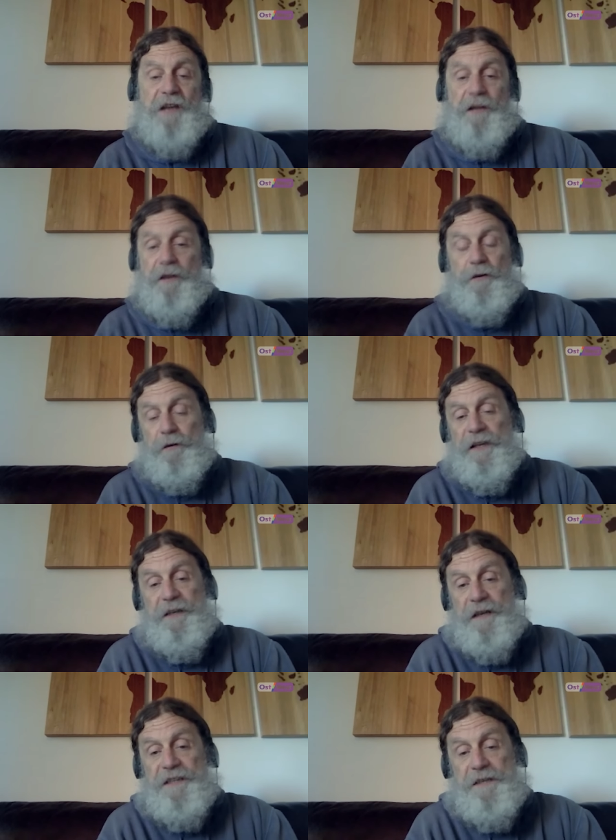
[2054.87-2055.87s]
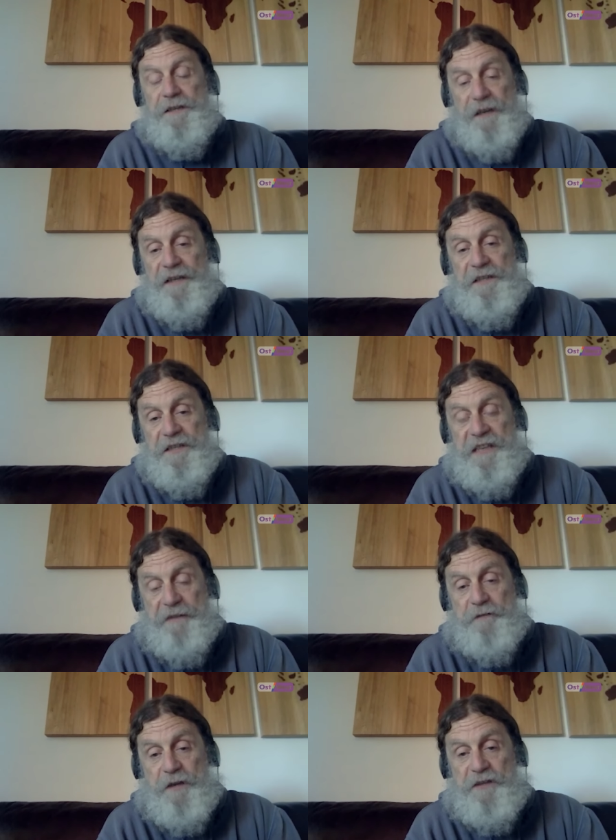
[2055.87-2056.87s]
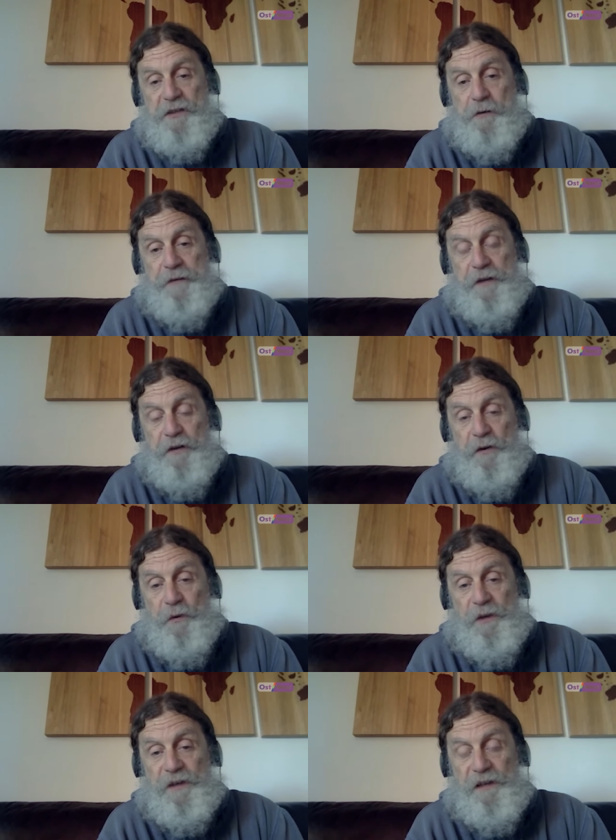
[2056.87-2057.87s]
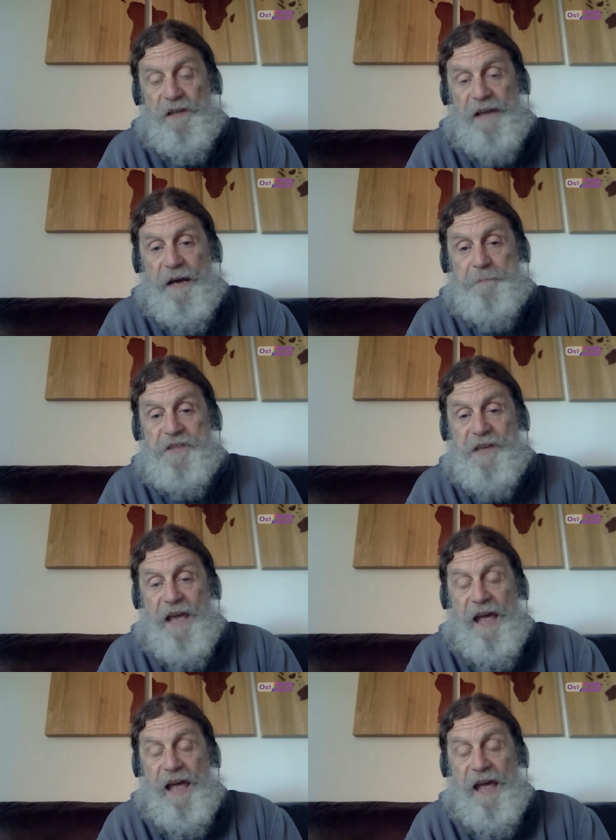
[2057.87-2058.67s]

the early 1990s after the Soviet Union collapsed,